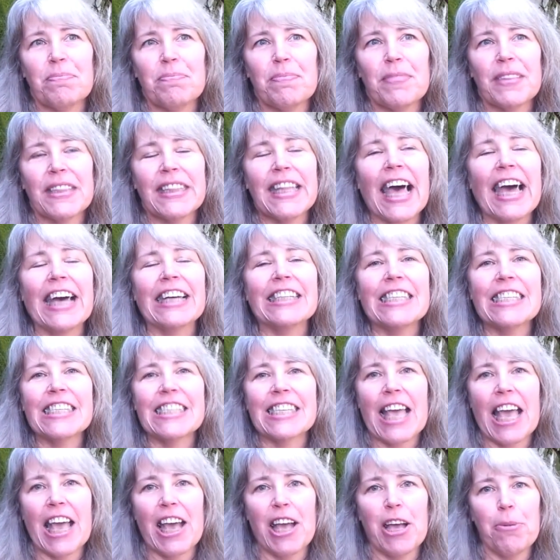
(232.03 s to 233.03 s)

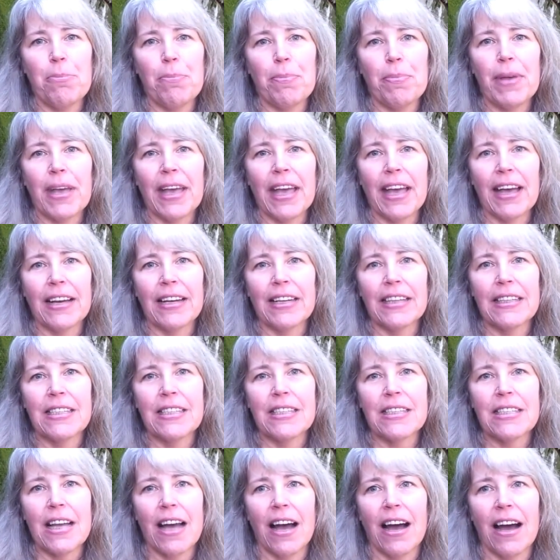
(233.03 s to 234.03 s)
landscape,
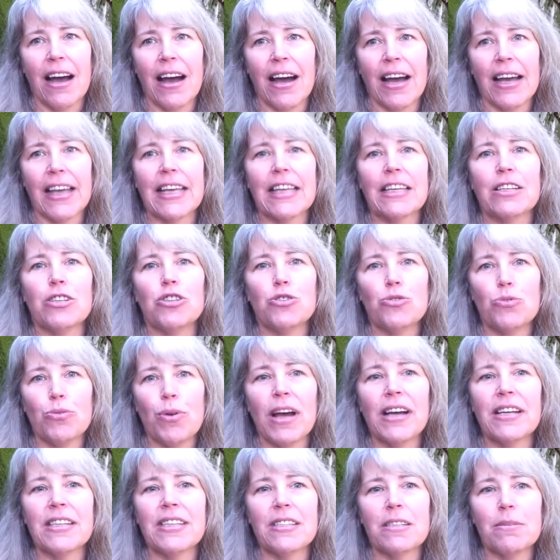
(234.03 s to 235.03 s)
and I can
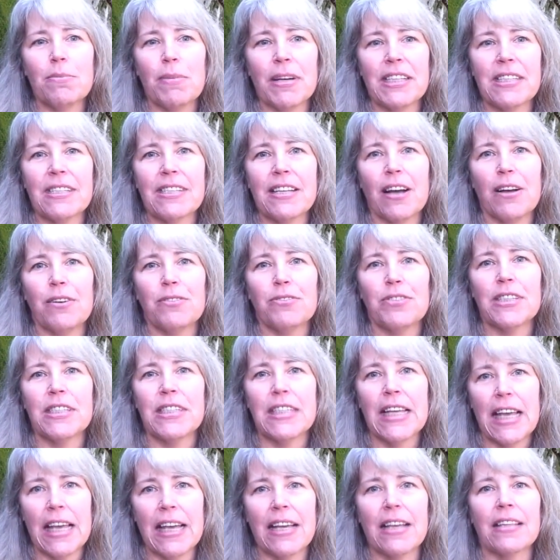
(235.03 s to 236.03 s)
trust myself to
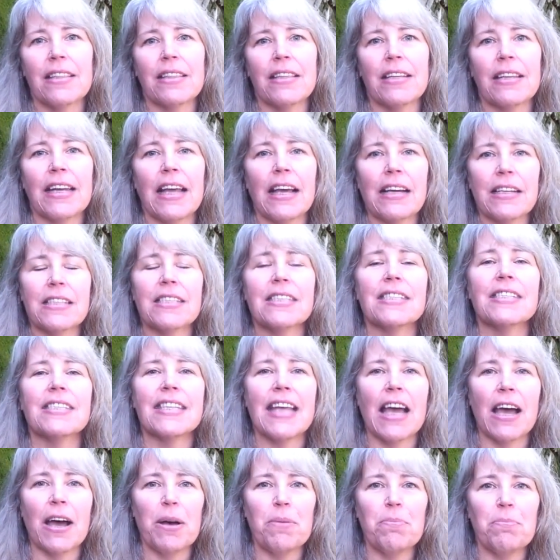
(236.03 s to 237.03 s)
take the next
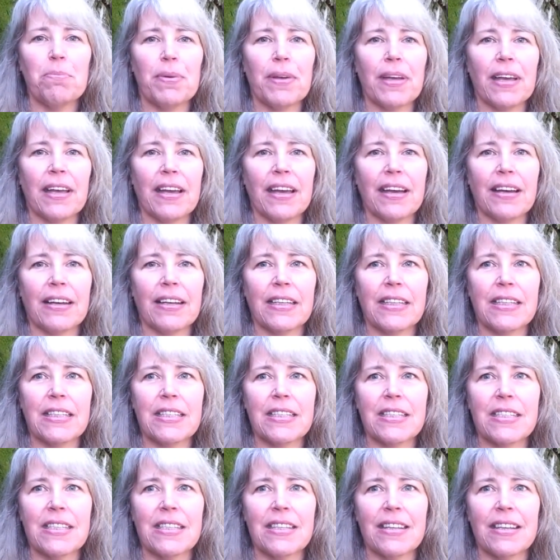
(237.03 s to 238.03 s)
step
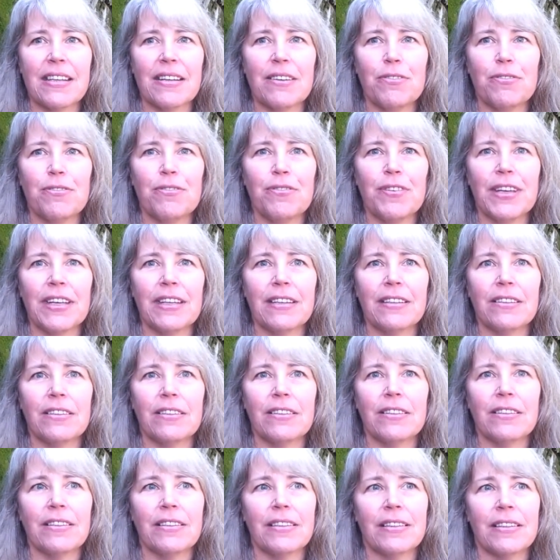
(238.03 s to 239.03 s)
and
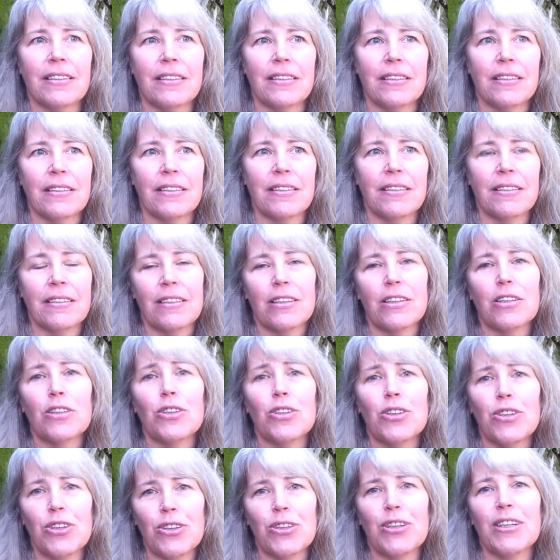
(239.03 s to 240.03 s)
feel
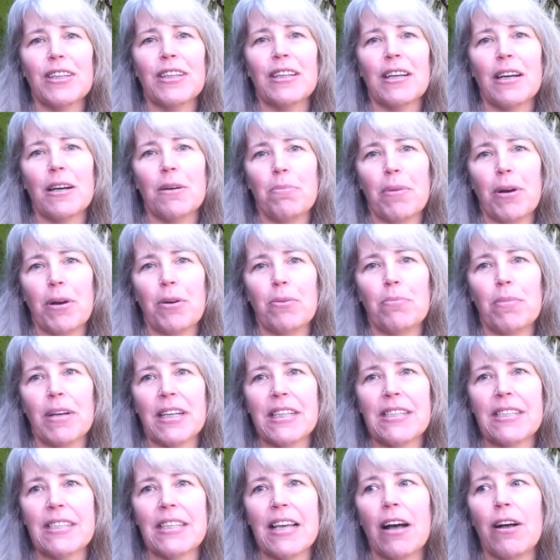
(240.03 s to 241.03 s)
good about
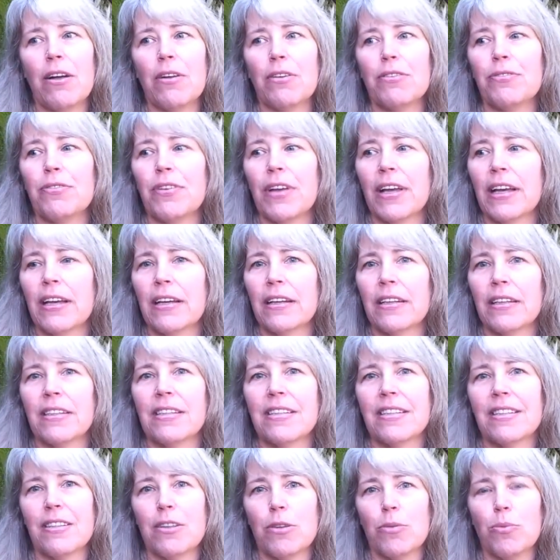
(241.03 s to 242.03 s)
myself and
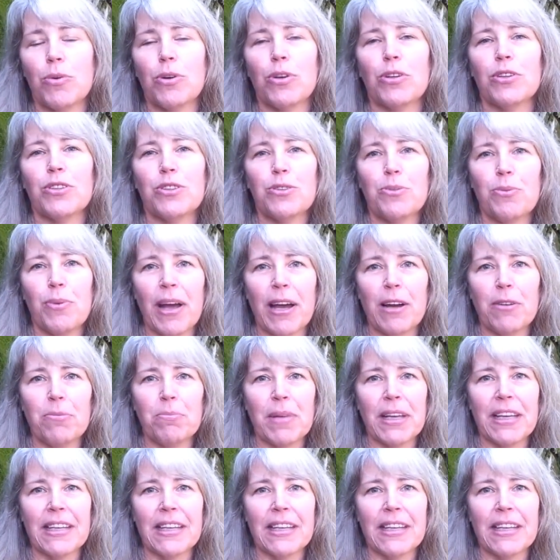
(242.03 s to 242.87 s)
the world around me.